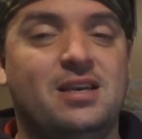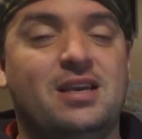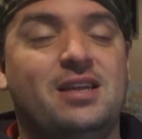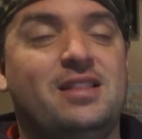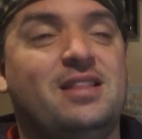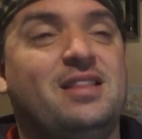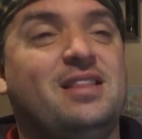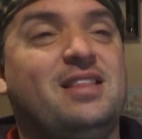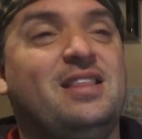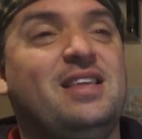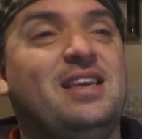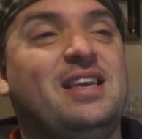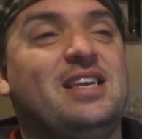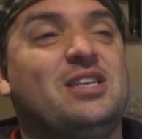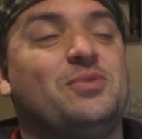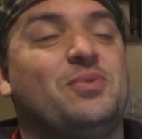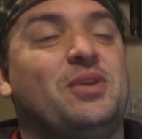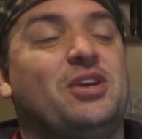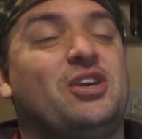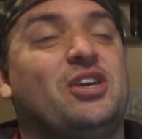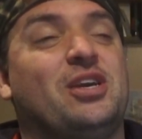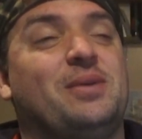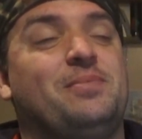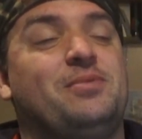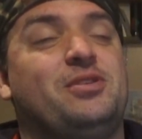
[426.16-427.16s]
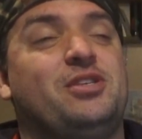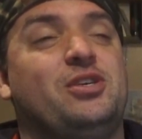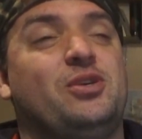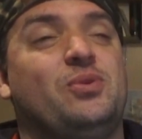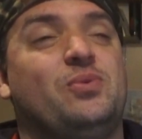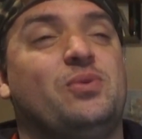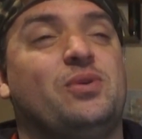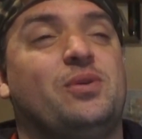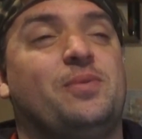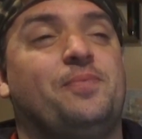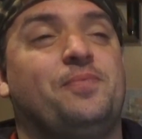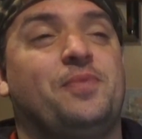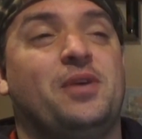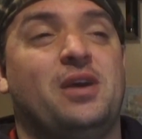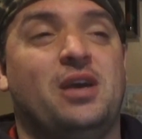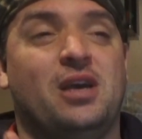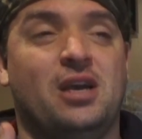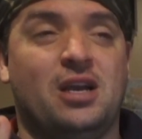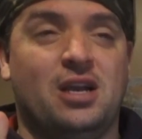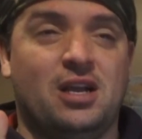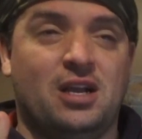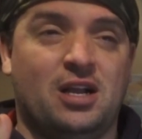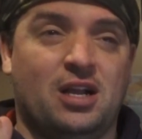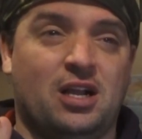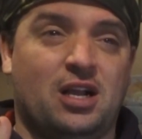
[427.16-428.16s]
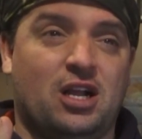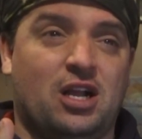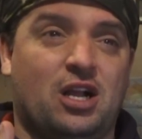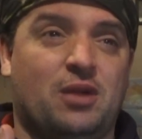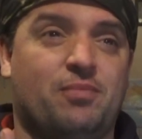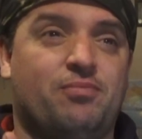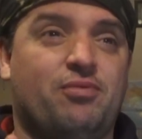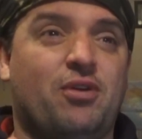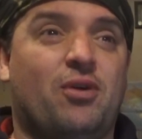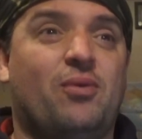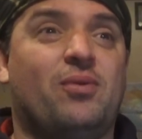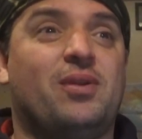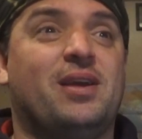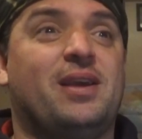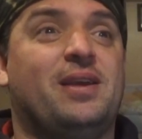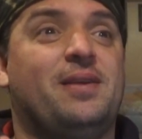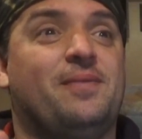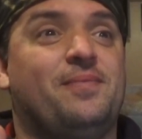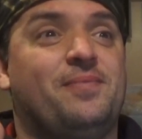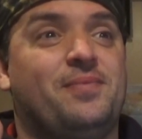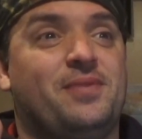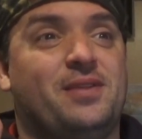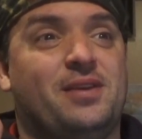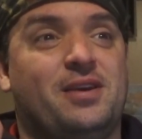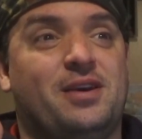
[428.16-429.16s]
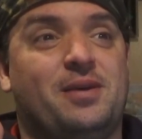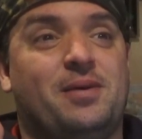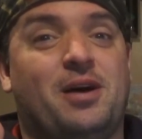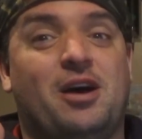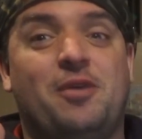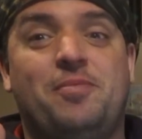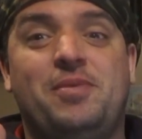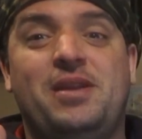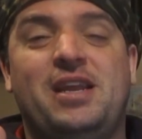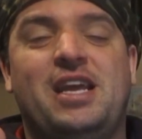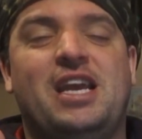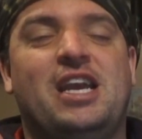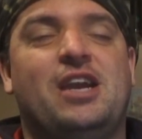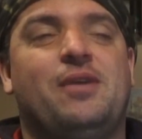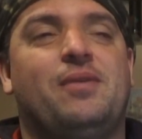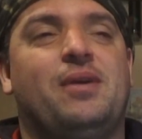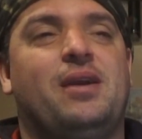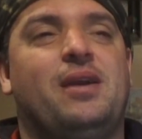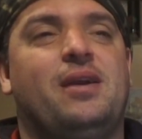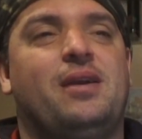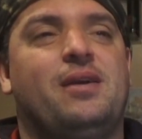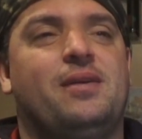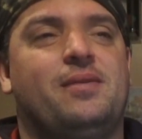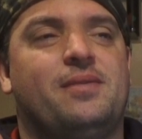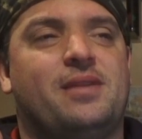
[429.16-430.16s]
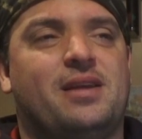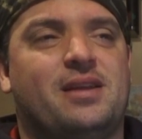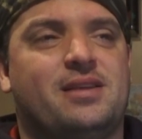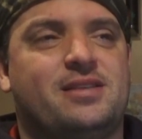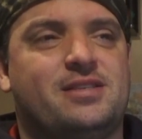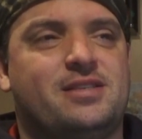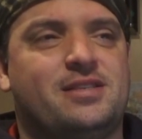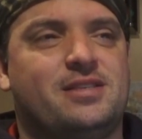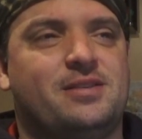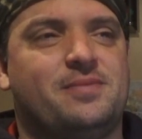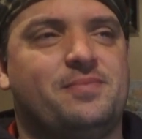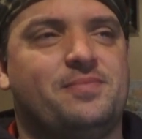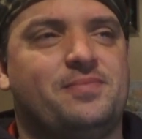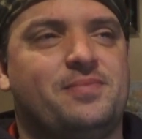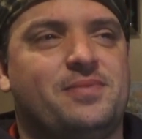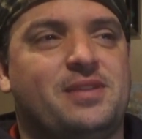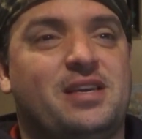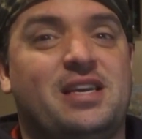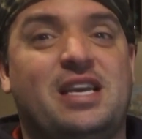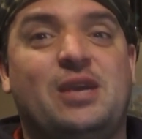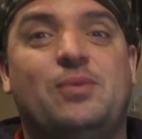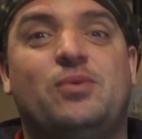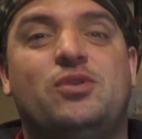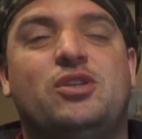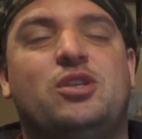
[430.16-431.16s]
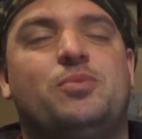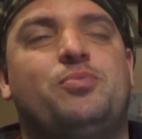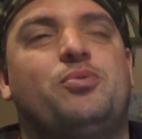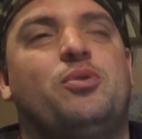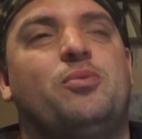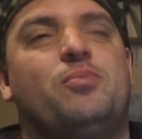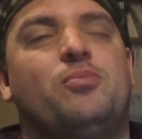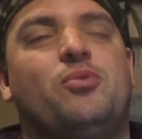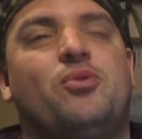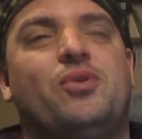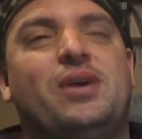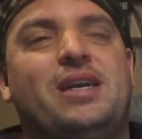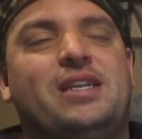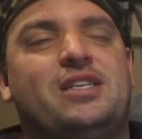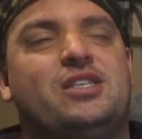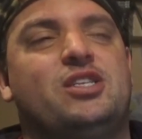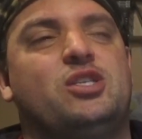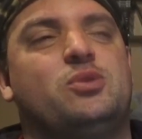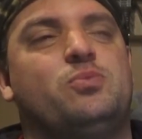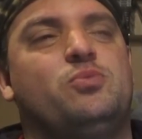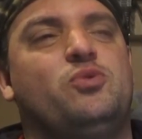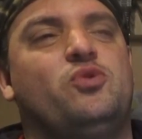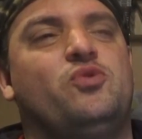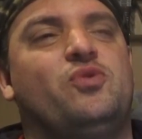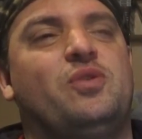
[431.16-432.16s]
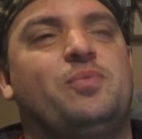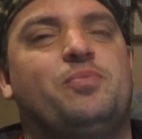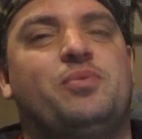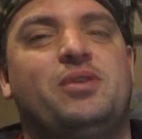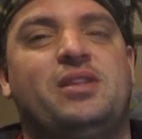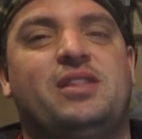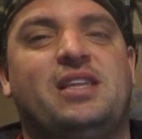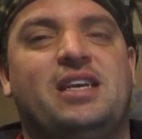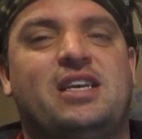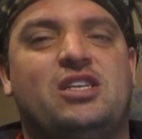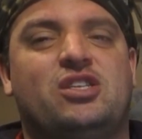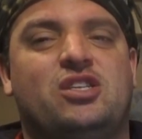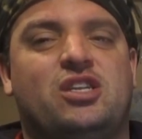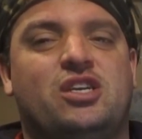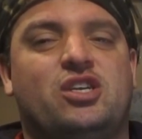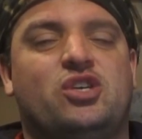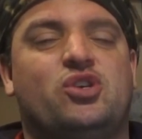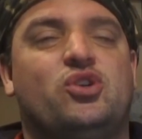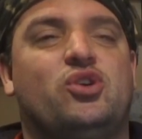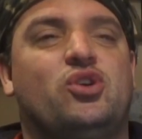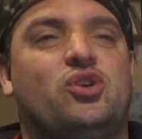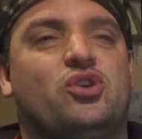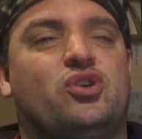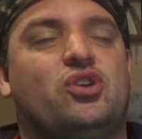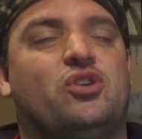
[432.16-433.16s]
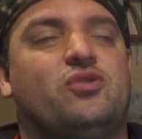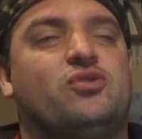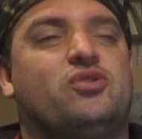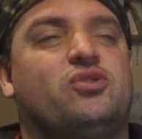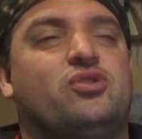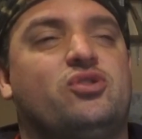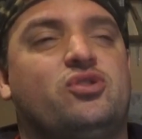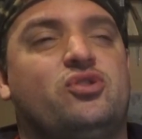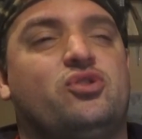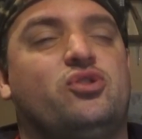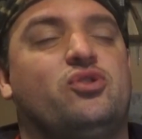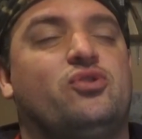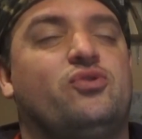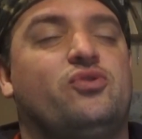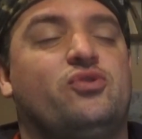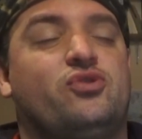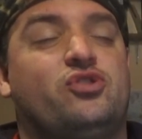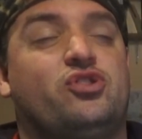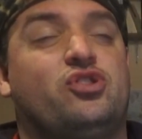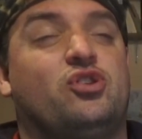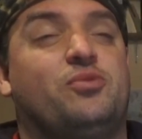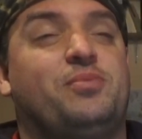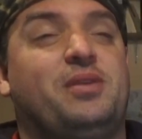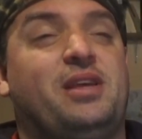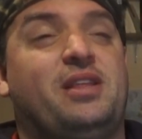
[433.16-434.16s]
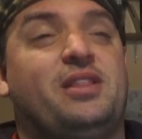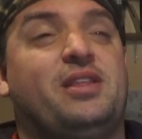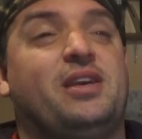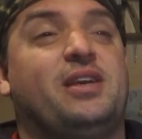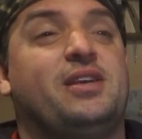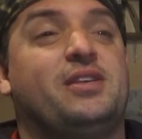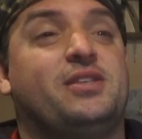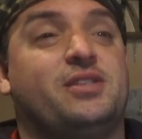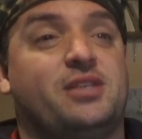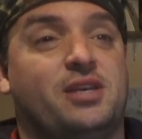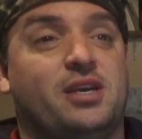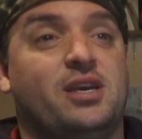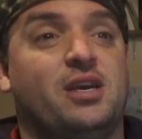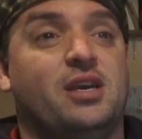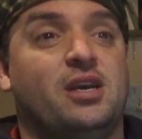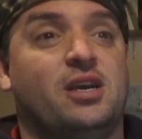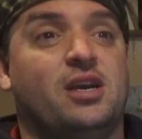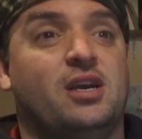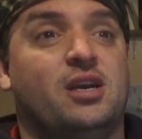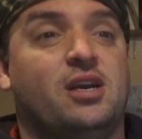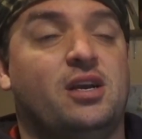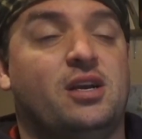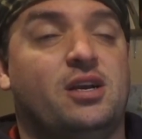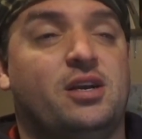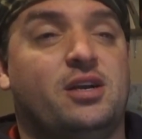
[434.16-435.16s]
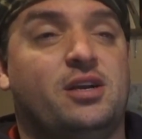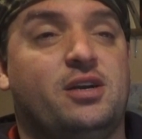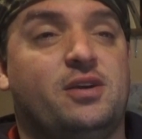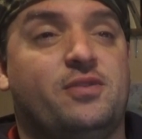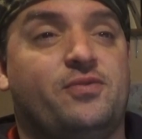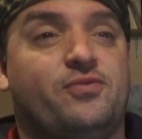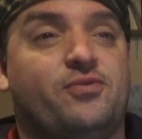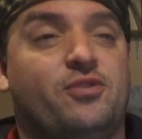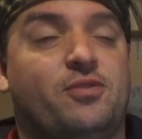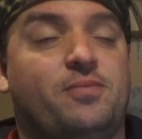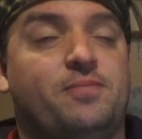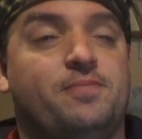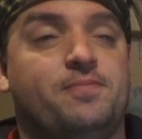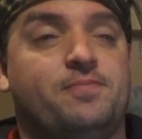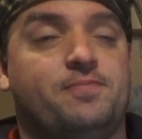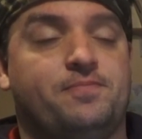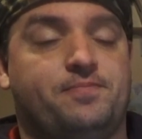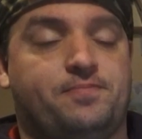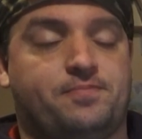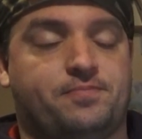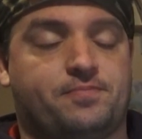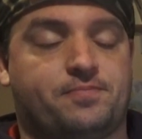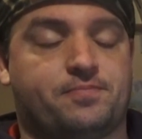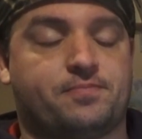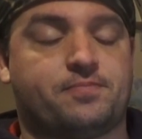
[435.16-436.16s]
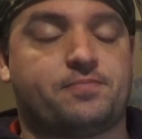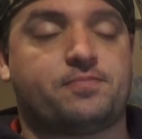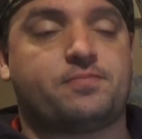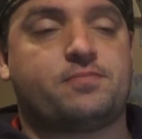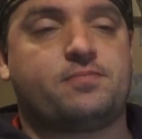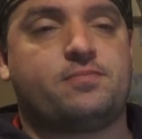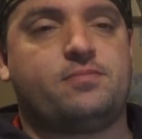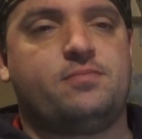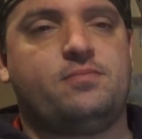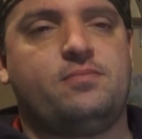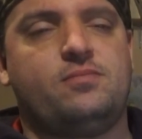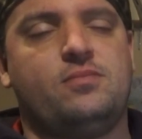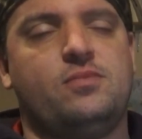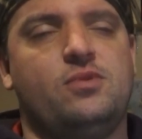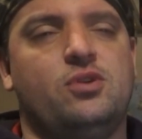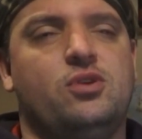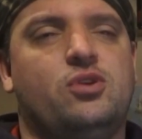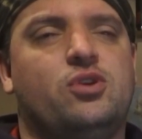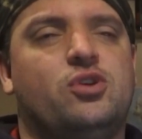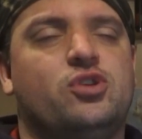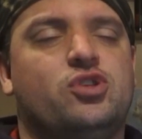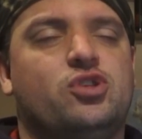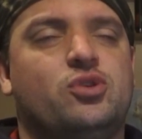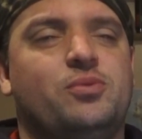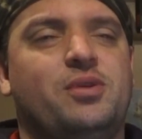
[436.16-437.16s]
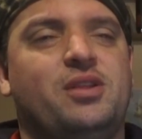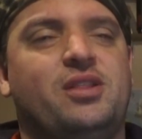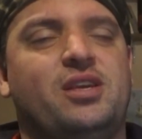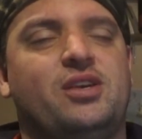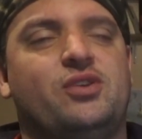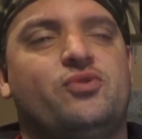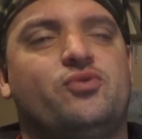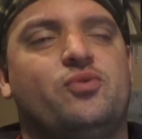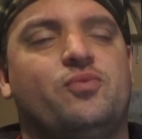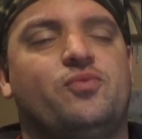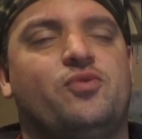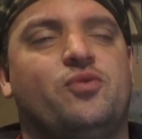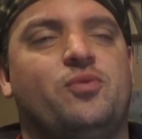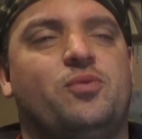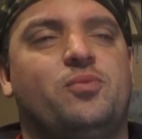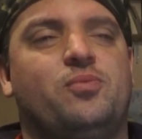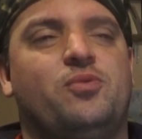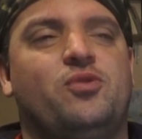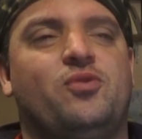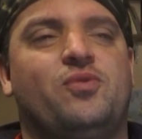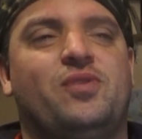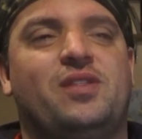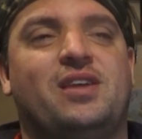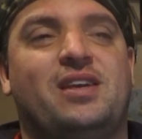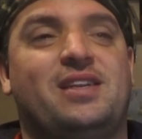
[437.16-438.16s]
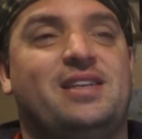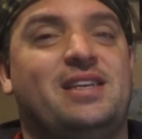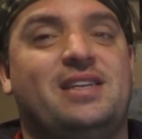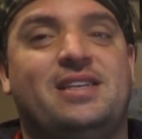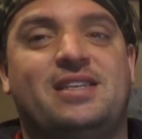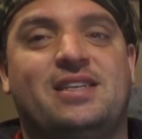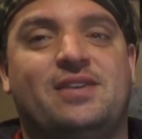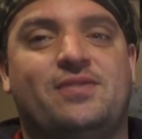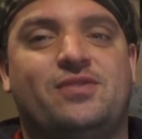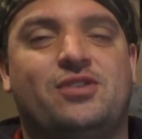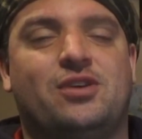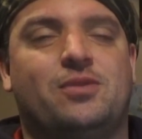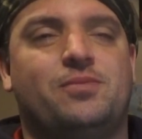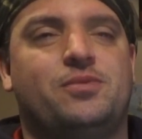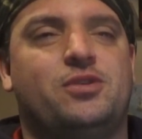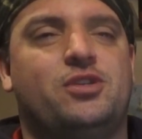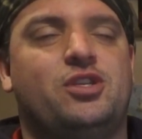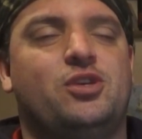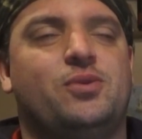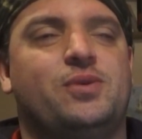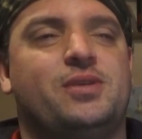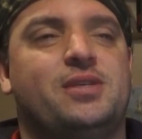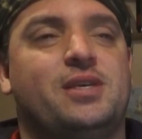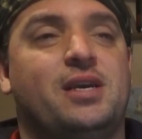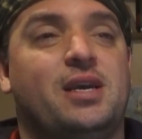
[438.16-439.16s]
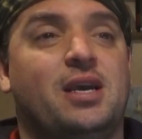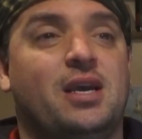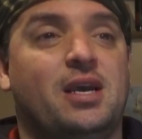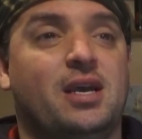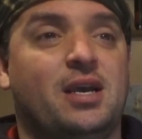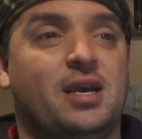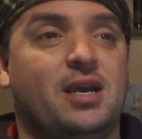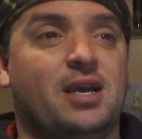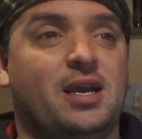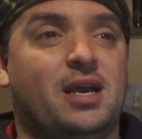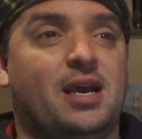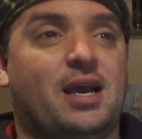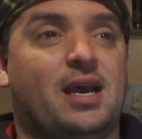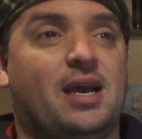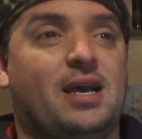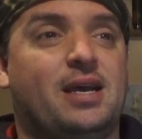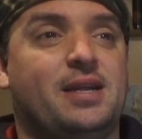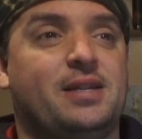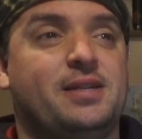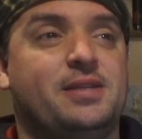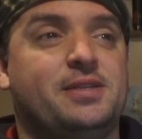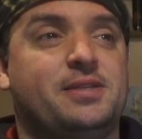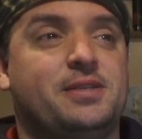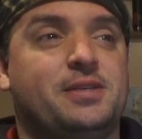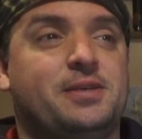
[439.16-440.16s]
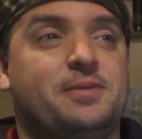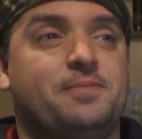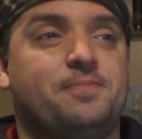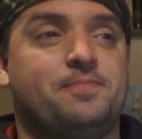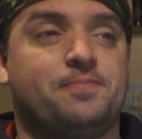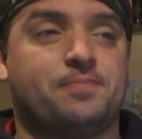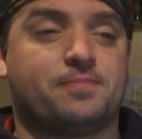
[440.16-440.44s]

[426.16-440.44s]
thing is, when it came to Broly, I've been hearing that he wanted to put more into this movie, but they had to like cut so many things from from the movie. They didn't have time to do it, and